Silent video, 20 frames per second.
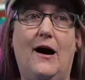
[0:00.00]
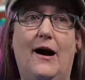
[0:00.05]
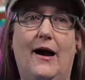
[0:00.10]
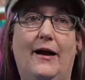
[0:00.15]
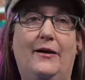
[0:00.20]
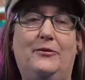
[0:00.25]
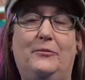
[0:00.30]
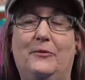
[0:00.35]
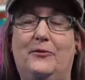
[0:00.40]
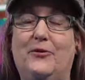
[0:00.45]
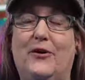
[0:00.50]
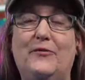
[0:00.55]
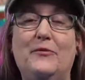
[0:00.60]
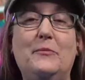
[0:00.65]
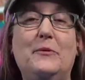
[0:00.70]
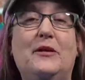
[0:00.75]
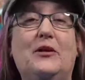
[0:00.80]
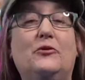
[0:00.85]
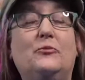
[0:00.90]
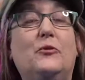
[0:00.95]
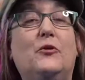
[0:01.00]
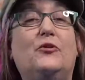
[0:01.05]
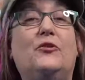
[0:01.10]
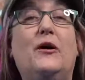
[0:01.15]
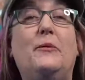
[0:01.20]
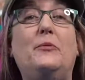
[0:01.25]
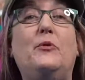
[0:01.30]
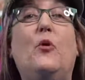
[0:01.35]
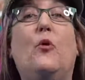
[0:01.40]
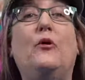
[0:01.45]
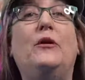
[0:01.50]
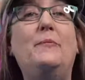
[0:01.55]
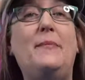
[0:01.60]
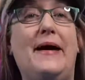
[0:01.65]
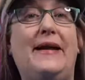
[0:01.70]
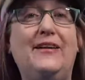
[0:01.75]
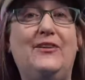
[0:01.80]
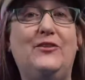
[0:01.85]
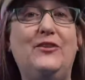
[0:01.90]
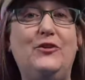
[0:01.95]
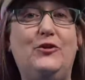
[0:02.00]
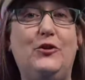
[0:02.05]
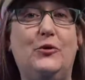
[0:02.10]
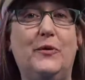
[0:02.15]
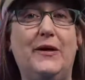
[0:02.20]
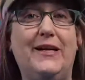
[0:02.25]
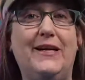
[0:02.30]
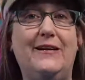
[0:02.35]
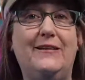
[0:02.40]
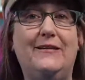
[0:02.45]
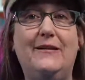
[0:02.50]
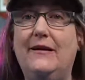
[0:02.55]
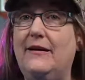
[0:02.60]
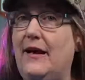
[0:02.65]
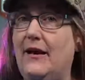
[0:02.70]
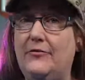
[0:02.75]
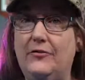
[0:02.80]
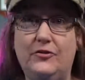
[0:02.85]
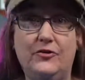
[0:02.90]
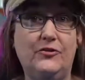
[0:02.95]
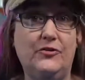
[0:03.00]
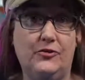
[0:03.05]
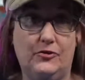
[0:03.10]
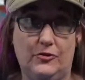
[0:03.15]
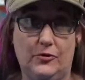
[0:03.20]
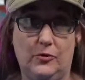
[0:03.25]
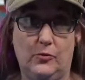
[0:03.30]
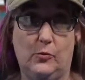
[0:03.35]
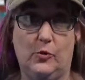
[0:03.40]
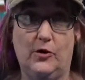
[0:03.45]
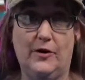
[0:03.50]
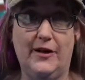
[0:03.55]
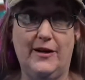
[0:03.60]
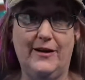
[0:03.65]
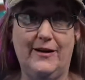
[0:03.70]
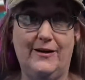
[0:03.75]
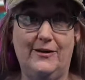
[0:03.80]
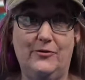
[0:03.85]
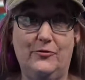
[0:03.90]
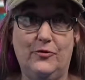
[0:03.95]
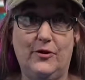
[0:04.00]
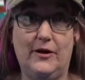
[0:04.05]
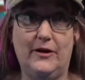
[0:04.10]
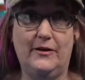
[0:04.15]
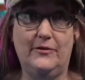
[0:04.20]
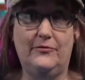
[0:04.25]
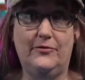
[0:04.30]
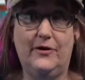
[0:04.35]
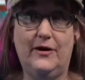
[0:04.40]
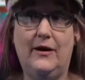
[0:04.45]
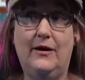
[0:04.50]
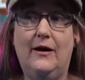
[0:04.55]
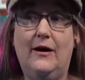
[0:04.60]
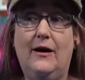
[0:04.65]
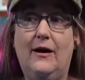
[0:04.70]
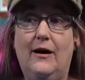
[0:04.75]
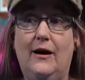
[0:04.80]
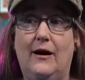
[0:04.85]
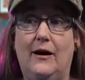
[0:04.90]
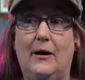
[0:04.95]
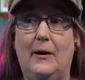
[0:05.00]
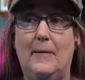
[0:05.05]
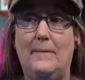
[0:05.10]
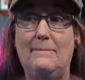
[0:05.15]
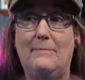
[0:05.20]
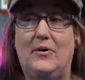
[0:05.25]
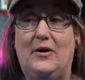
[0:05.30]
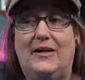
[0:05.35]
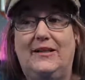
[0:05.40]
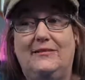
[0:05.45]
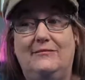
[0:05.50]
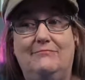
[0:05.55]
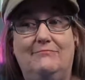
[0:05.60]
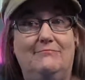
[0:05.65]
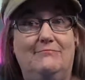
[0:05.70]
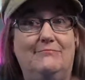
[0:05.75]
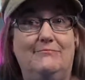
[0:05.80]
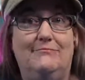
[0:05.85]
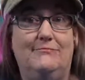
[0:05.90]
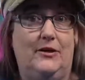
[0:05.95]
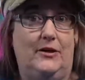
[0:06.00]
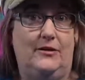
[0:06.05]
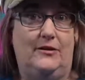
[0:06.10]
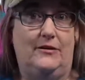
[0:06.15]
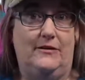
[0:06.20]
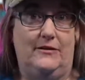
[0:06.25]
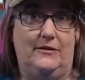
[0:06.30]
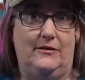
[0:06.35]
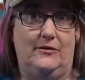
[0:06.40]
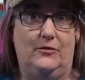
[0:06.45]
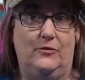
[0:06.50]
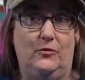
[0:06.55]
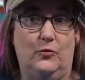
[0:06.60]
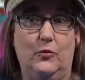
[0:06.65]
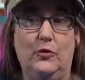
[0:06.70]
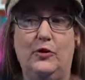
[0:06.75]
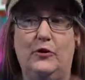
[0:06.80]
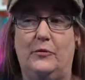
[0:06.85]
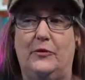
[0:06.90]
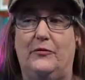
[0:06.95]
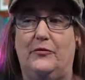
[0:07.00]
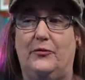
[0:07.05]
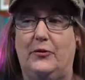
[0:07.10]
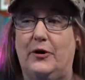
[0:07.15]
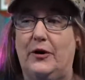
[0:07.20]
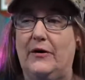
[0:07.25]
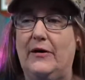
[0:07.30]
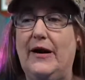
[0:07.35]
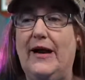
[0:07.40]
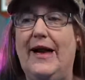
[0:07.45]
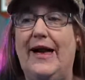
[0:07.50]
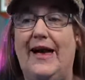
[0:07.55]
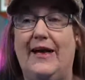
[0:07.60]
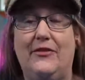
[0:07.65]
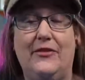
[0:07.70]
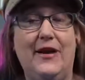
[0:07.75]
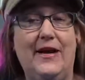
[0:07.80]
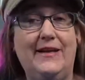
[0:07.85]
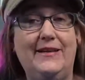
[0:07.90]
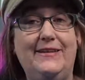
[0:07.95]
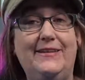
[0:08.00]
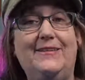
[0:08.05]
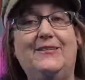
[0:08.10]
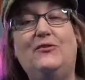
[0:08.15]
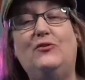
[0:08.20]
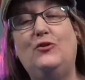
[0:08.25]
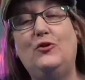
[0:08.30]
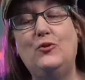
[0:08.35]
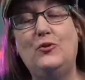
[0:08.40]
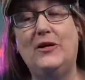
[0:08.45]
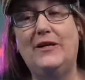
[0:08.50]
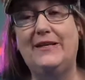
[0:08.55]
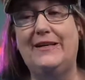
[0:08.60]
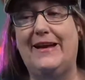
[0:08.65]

has been driving me nuts because I've been automatically doing it ever since I started working in Drive, but it didn't work before. And that is, you can